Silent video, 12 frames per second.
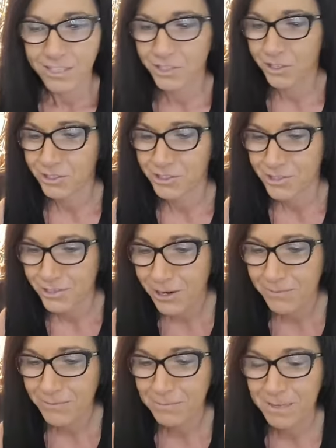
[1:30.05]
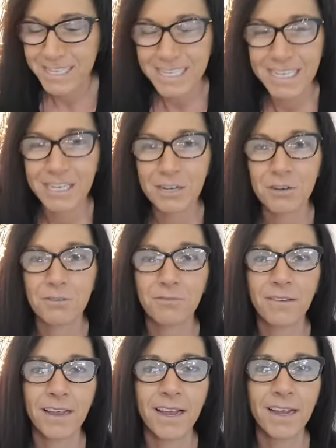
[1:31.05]
I started starving myself,
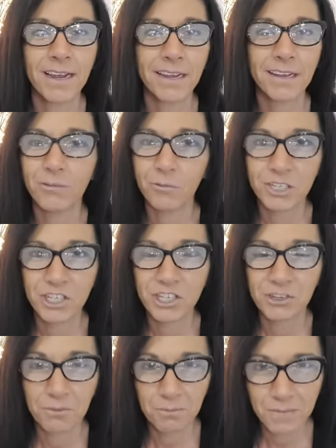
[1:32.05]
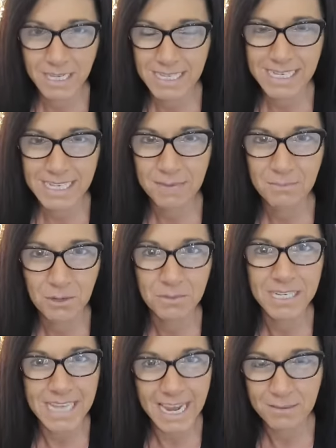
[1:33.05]
uh, which messes up your
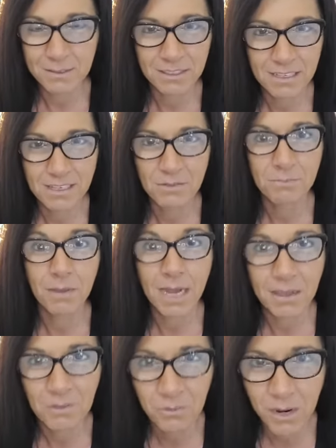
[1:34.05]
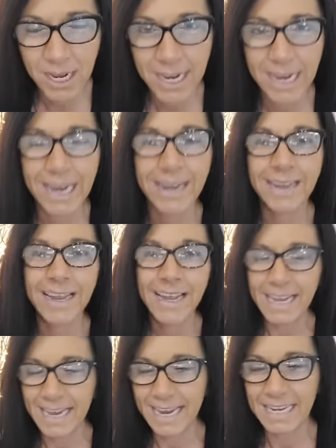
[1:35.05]
metabolism, by the way,
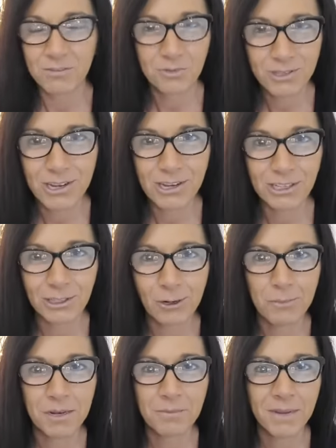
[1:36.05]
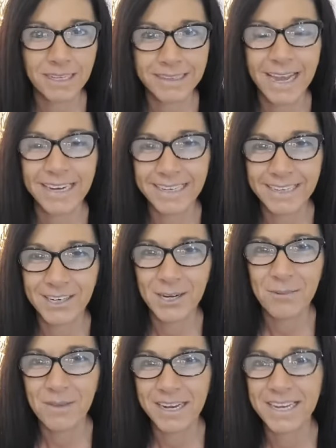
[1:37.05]
and we'll talk a little bit about that here
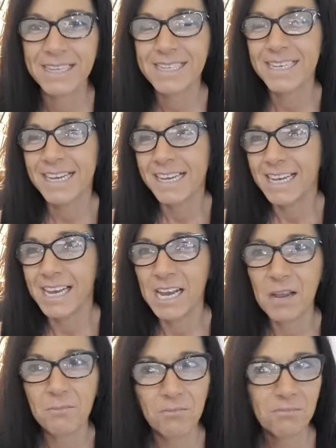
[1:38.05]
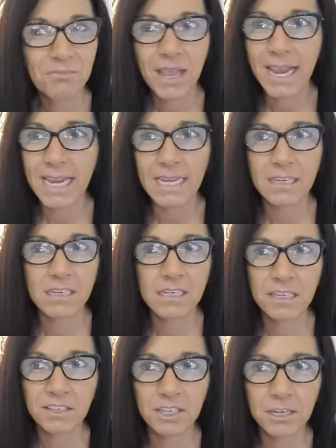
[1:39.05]
in a minute. Um,
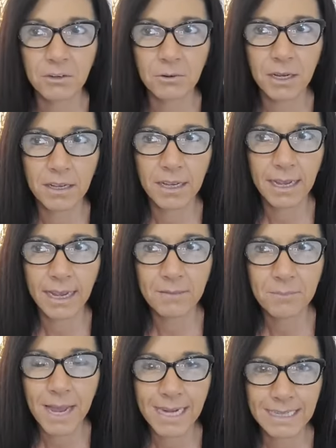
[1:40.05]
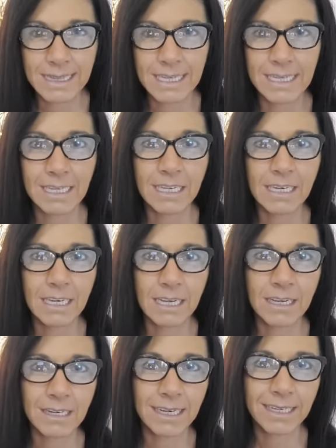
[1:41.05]
and you know, back then
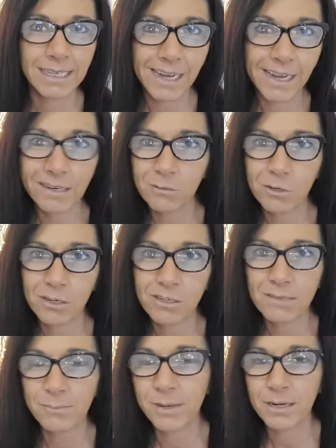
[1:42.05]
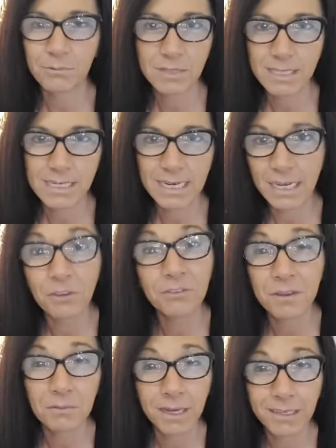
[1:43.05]
it, it kind of worked, but it wasn't a
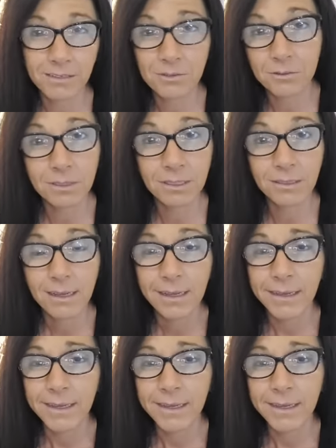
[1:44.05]
healthy way to do it,